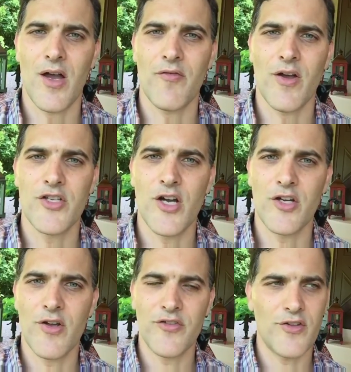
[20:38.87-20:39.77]
find John
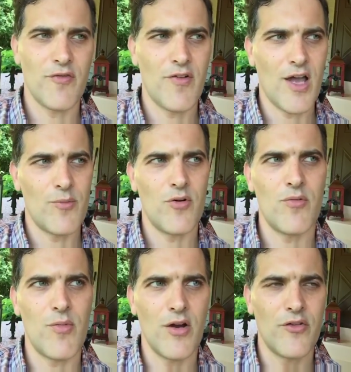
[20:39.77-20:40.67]
Gray's stuff valuable.
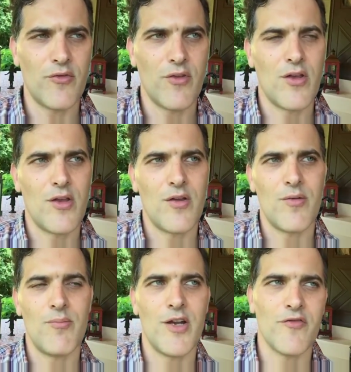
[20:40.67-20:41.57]
Men
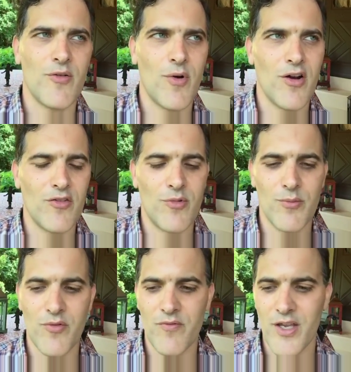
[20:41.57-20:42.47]
Are From Mars, Men
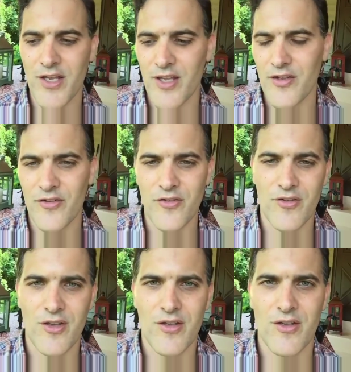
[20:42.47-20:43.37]
Are From Venus,
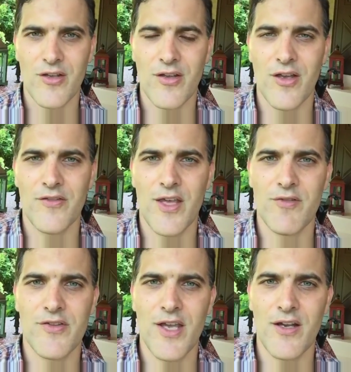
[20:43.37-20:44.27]

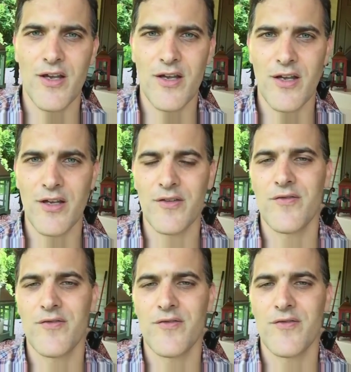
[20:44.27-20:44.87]
David Data.